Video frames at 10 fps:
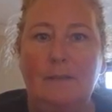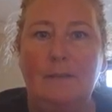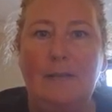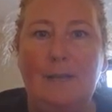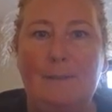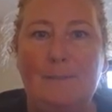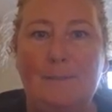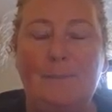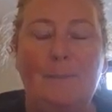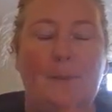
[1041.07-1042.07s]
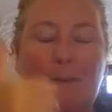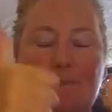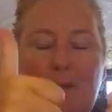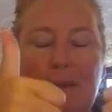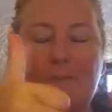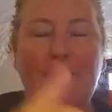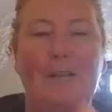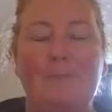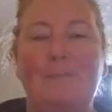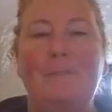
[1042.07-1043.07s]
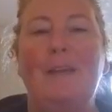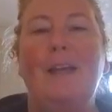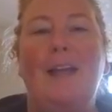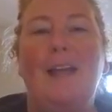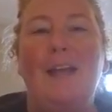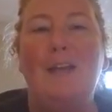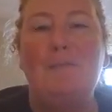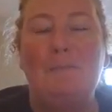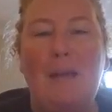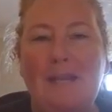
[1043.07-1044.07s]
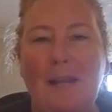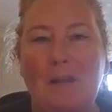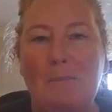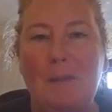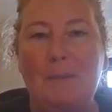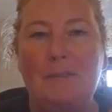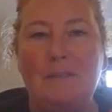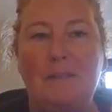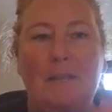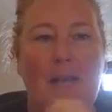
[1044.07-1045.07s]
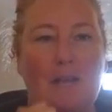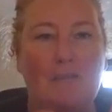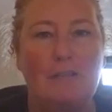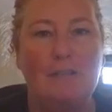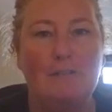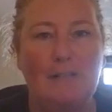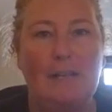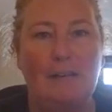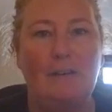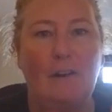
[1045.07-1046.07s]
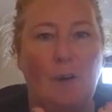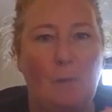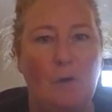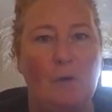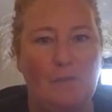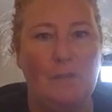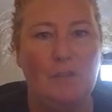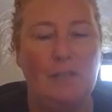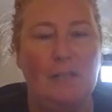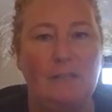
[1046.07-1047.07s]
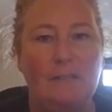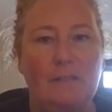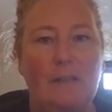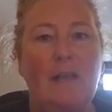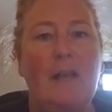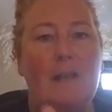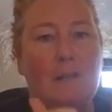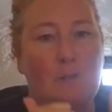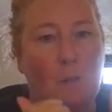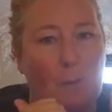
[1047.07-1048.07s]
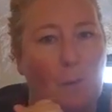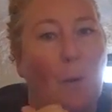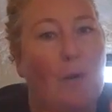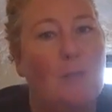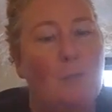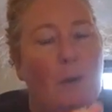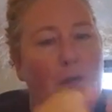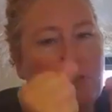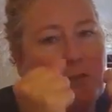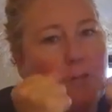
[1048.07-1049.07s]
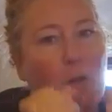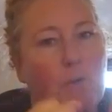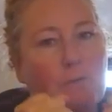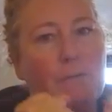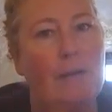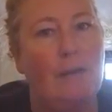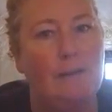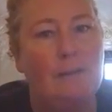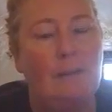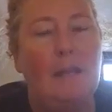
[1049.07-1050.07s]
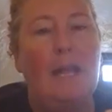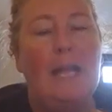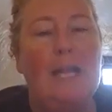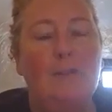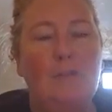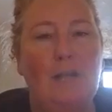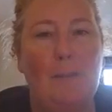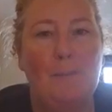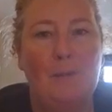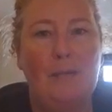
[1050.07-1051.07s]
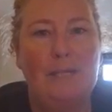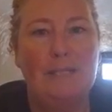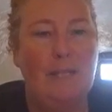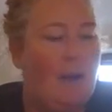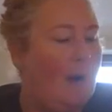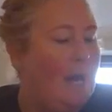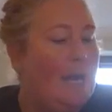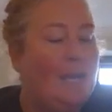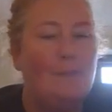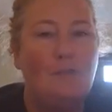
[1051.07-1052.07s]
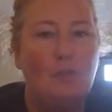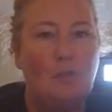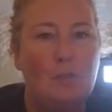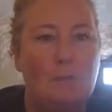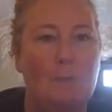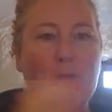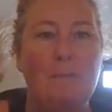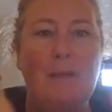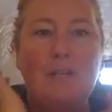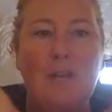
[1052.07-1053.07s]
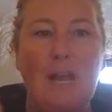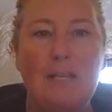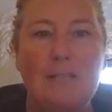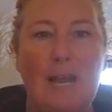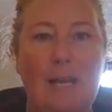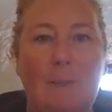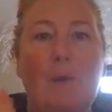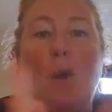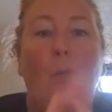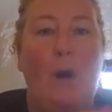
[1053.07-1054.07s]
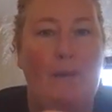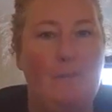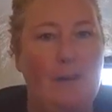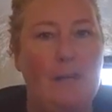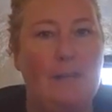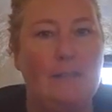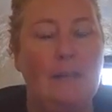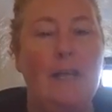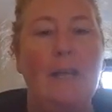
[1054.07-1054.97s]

Okay, Friday Freedom. Make that commitment. Get crystal clear on what your vision is, to the point where it's so real, it gives you that burning desire. It gives you goosebumps, makes your hair stand up, whatever it is.